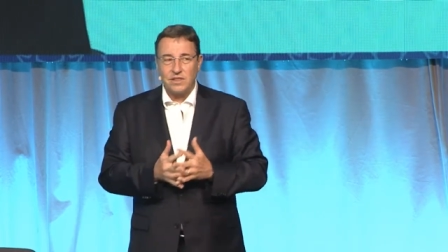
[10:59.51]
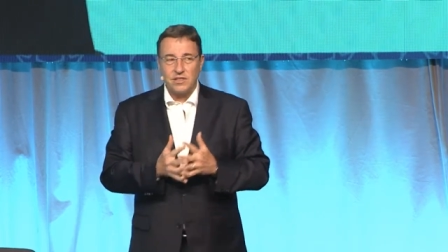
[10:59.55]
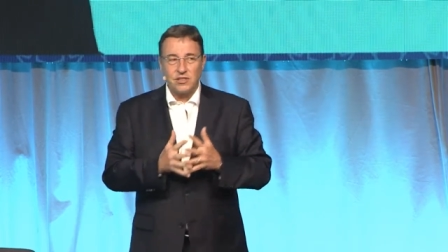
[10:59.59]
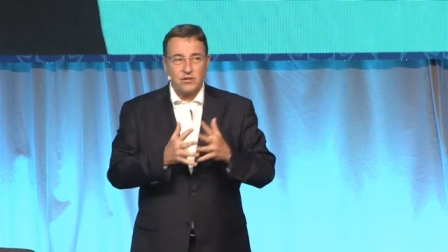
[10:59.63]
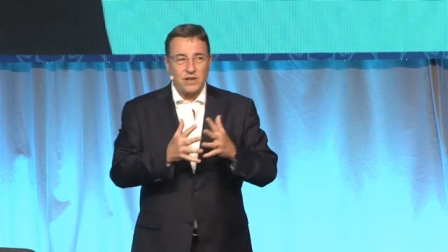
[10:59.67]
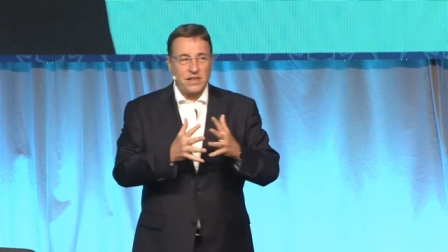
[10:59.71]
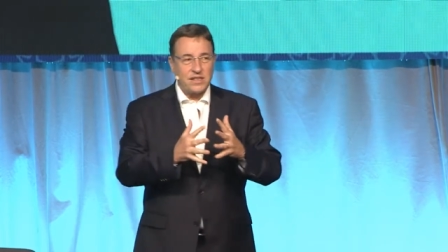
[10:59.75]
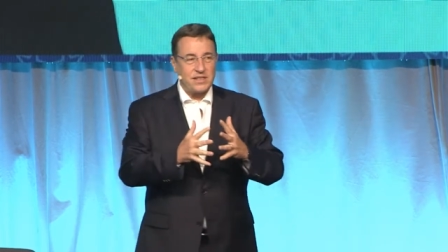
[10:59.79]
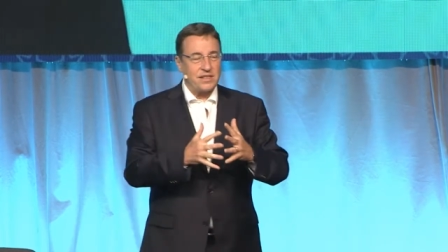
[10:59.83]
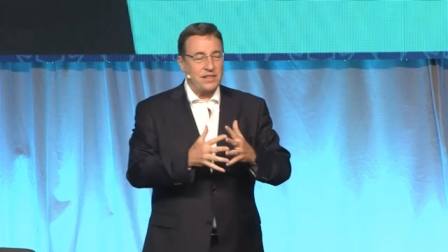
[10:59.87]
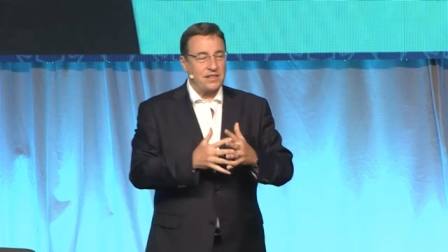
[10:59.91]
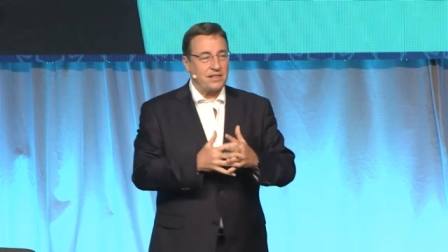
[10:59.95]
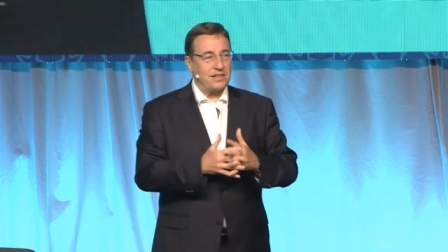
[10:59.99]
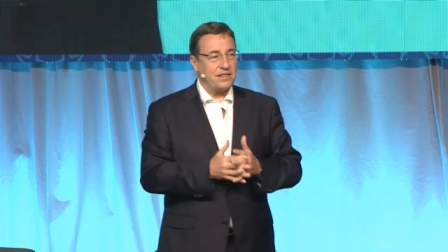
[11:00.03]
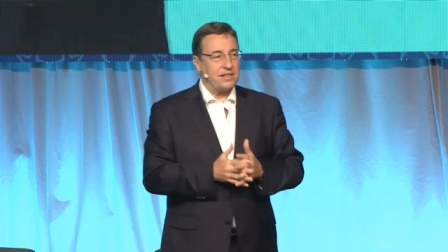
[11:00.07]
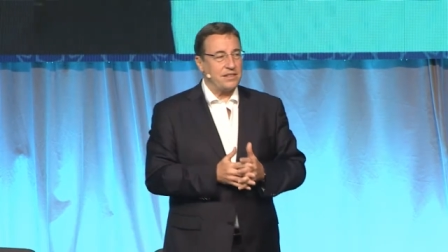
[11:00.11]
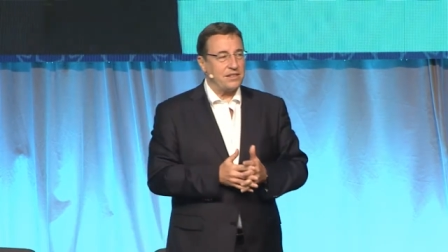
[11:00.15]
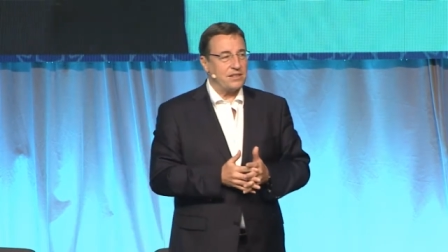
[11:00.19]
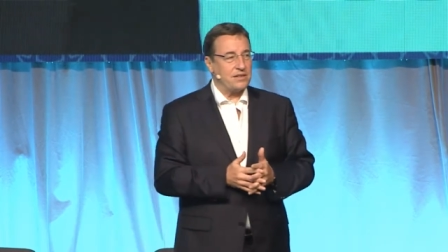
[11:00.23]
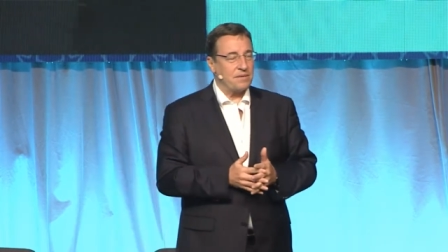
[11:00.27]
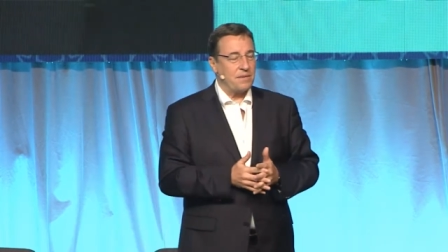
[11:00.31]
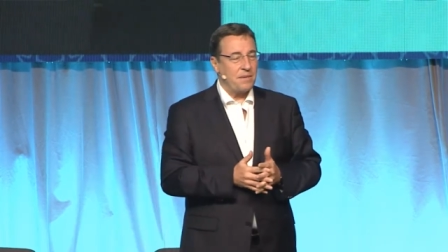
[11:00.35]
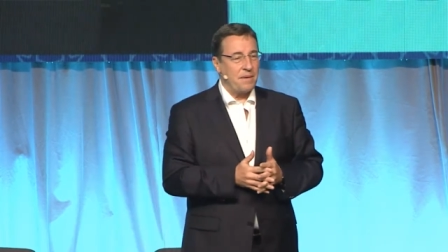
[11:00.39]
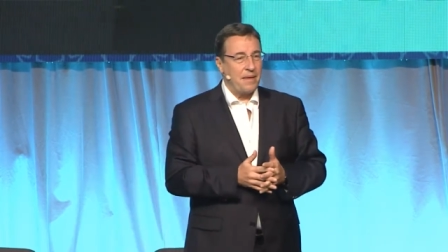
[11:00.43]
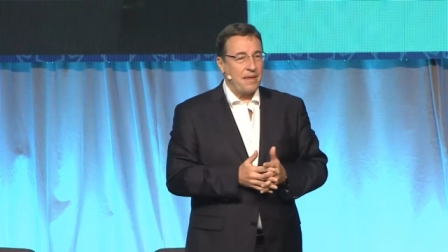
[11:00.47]
addressing
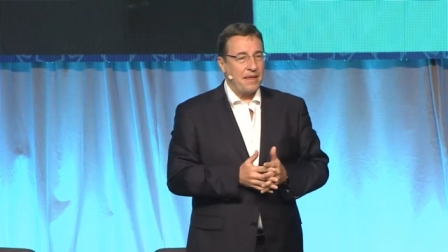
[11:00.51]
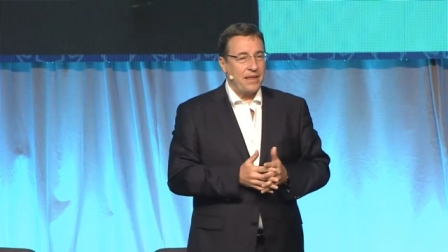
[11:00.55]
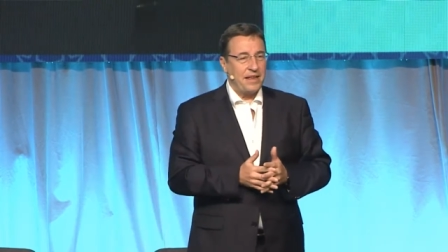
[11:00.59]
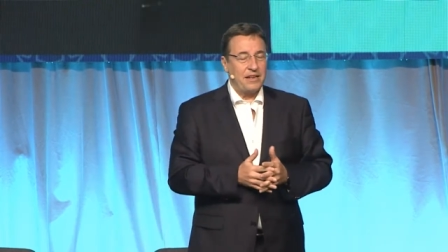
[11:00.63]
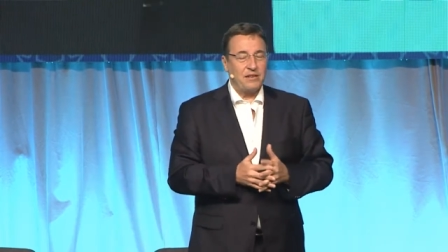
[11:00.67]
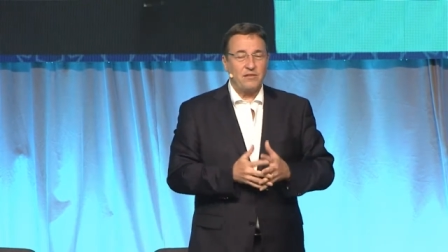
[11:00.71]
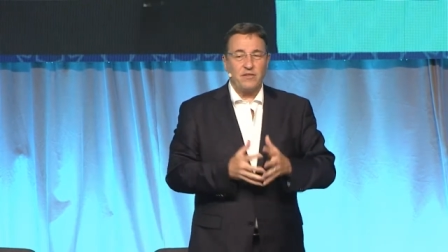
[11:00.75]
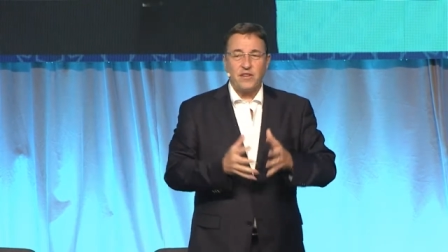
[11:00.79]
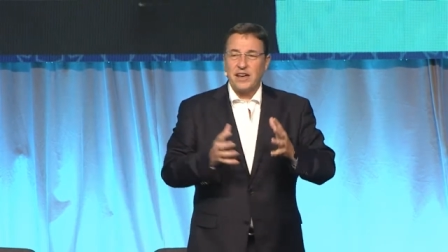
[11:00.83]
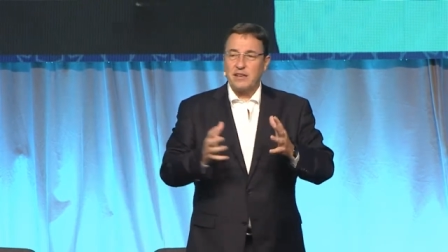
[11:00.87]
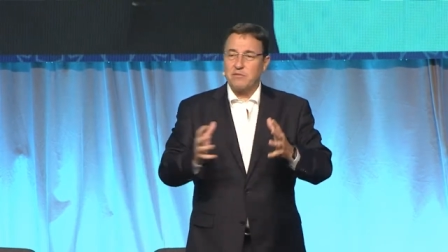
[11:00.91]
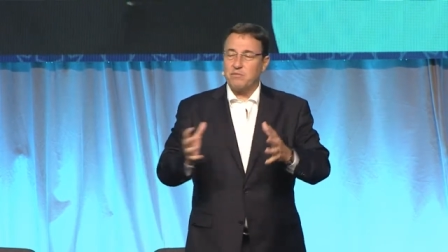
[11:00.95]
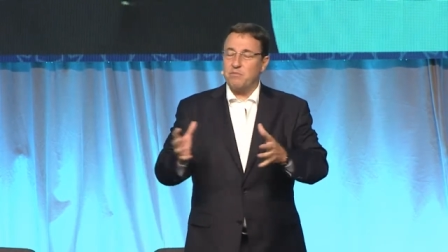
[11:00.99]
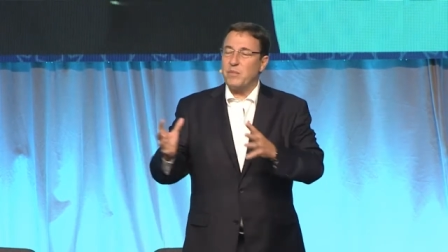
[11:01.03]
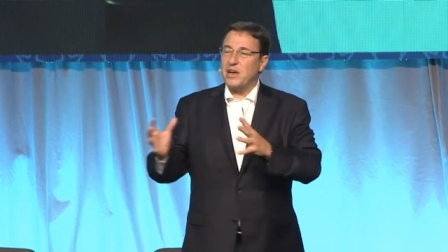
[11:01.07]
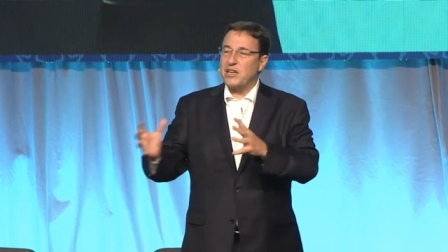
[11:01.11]
these. In fact,